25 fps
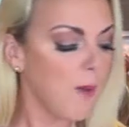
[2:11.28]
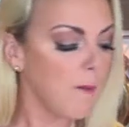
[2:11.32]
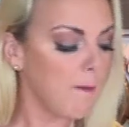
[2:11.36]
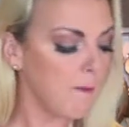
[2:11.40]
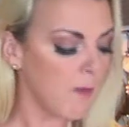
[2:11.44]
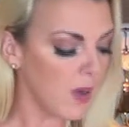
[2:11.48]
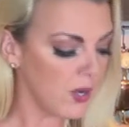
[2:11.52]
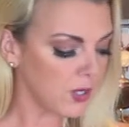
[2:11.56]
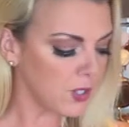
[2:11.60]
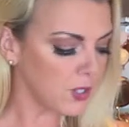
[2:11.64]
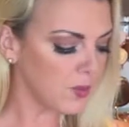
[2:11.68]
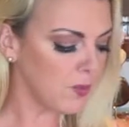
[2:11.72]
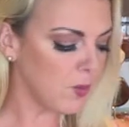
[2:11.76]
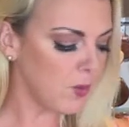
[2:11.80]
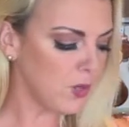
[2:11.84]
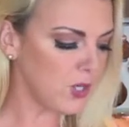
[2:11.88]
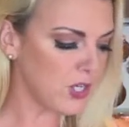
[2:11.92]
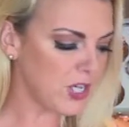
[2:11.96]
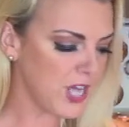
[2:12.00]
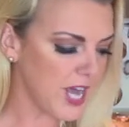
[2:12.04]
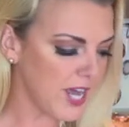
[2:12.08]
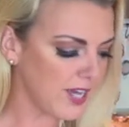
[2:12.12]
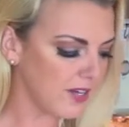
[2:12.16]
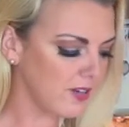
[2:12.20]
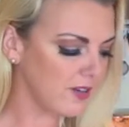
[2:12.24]
much more
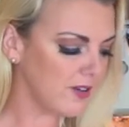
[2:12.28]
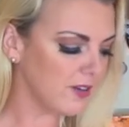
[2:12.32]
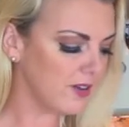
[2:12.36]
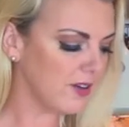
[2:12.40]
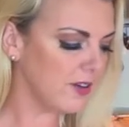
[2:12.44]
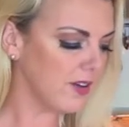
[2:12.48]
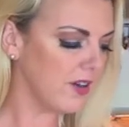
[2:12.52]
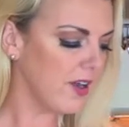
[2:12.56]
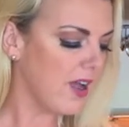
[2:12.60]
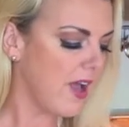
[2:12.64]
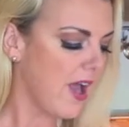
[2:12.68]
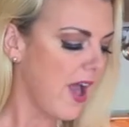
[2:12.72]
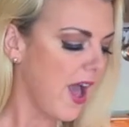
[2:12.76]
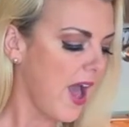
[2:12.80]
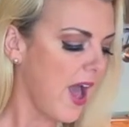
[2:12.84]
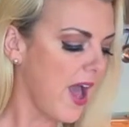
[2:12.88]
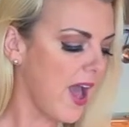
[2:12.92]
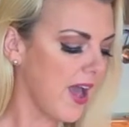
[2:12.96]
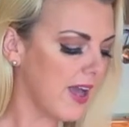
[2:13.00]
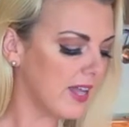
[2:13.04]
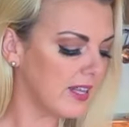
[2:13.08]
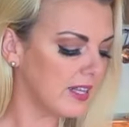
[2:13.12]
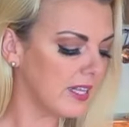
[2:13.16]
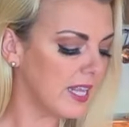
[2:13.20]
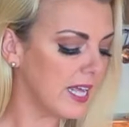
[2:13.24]
tender
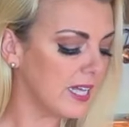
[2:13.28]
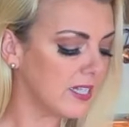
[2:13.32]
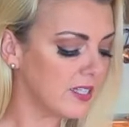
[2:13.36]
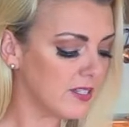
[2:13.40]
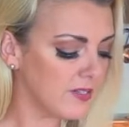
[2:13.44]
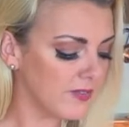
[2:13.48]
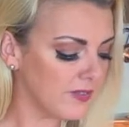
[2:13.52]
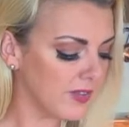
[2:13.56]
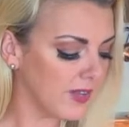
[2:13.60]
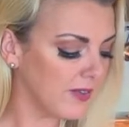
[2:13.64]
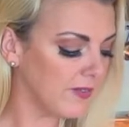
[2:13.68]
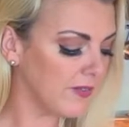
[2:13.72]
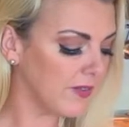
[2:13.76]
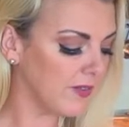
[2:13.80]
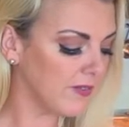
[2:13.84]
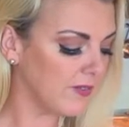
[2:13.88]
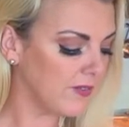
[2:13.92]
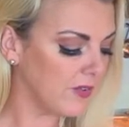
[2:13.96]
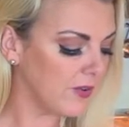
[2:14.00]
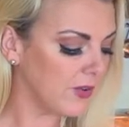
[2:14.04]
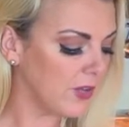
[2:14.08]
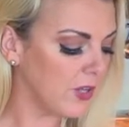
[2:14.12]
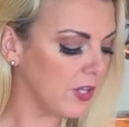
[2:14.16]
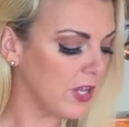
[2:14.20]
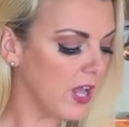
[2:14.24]
and less
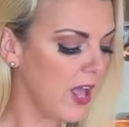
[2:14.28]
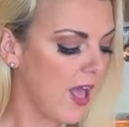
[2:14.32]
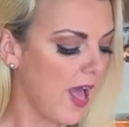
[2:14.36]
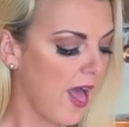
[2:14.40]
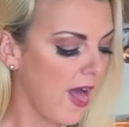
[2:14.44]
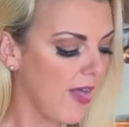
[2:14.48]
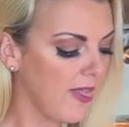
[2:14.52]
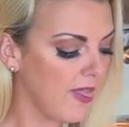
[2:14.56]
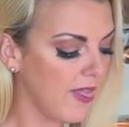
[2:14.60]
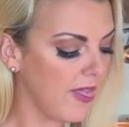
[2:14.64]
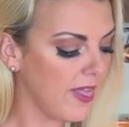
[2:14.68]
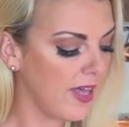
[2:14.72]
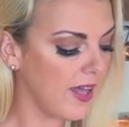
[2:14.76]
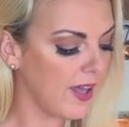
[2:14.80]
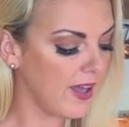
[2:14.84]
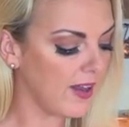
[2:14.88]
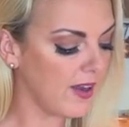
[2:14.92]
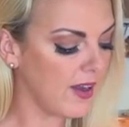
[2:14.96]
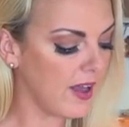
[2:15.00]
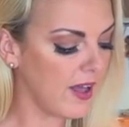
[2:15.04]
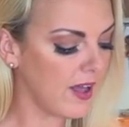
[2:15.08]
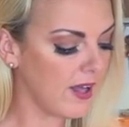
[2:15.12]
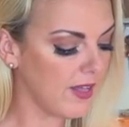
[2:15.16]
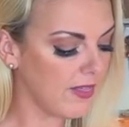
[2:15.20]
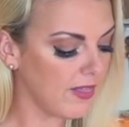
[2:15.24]
flavorful
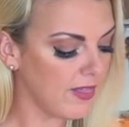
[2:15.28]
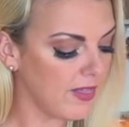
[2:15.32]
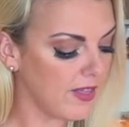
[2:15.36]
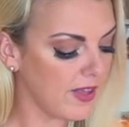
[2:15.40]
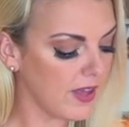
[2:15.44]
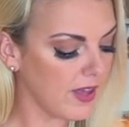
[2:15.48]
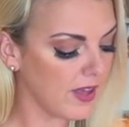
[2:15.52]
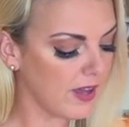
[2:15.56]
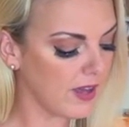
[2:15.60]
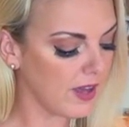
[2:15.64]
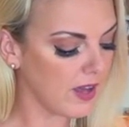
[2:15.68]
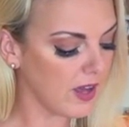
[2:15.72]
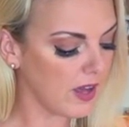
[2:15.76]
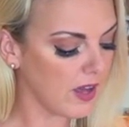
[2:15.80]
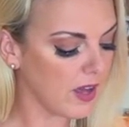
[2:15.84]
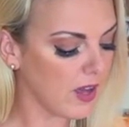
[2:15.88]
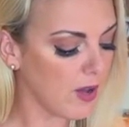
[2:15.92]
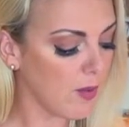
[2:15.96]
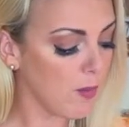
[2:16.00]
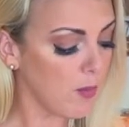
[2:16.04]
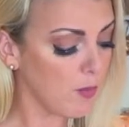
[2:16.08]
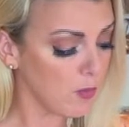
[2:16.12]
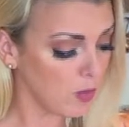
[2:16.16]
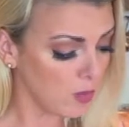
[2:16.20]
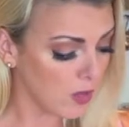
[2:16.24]
than the
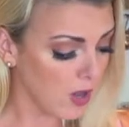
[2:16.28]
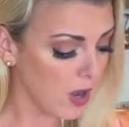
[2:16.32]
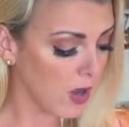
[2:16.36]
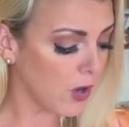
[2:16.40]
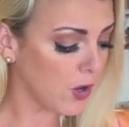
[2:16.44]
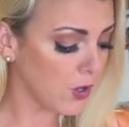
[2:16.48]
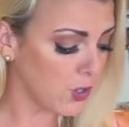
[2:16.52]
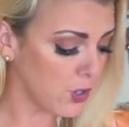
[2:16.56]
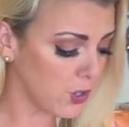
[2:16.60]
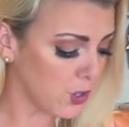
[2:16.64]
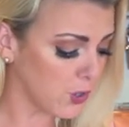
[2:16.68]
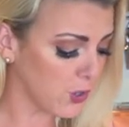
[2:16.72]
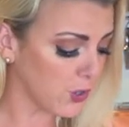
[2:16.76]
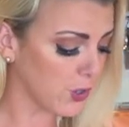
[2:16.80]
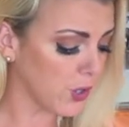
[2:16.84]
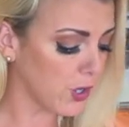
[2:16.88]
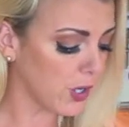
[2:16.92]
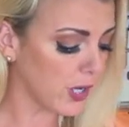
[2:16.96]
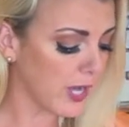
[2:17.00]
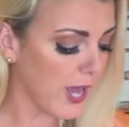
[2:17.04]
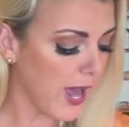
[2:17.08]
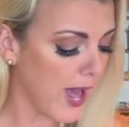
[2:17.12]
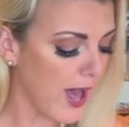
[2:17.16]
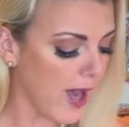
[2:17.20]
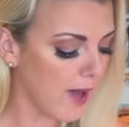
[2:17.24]
larger
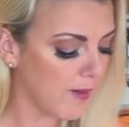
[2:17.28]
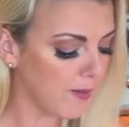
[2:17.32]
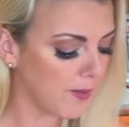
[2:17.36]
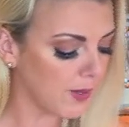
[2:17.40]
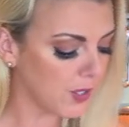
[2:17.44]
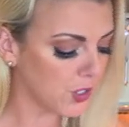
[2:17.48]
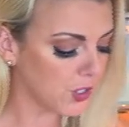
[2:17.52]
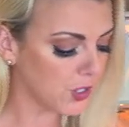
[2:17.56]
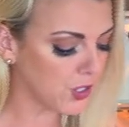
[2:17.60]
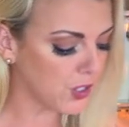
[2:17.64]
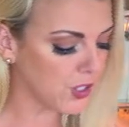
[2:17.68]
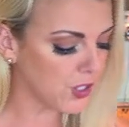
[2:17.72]
cabbage.